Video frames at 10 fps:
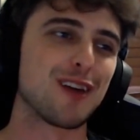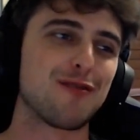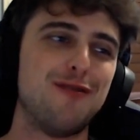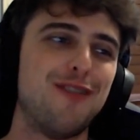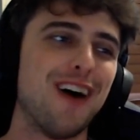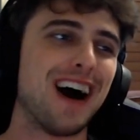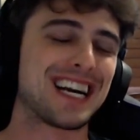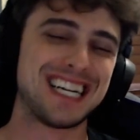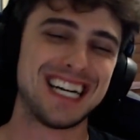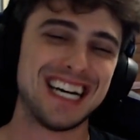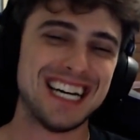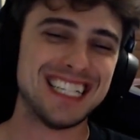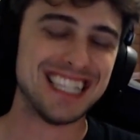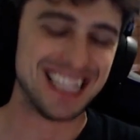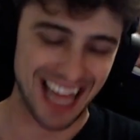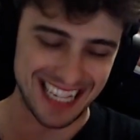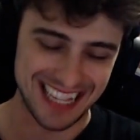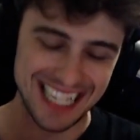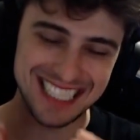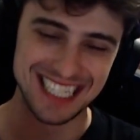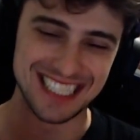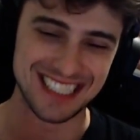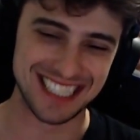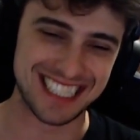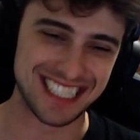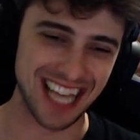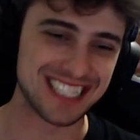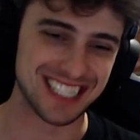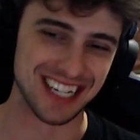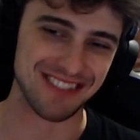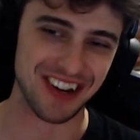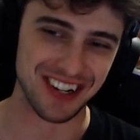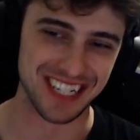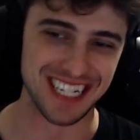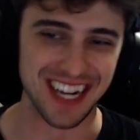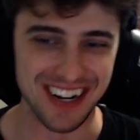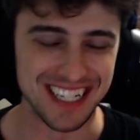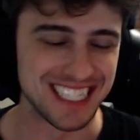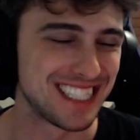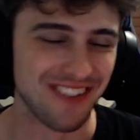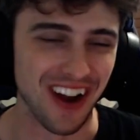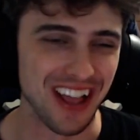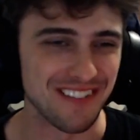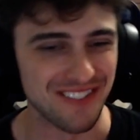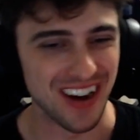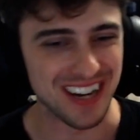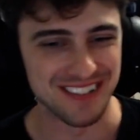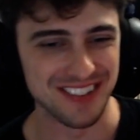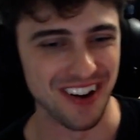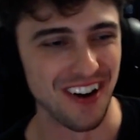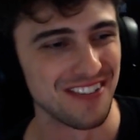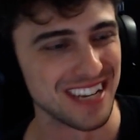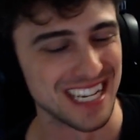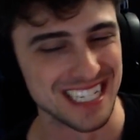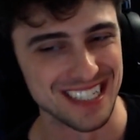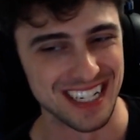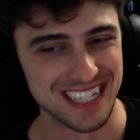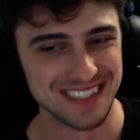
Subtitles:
fuck, like this just sets the mood. It's really fucking throwing me into it.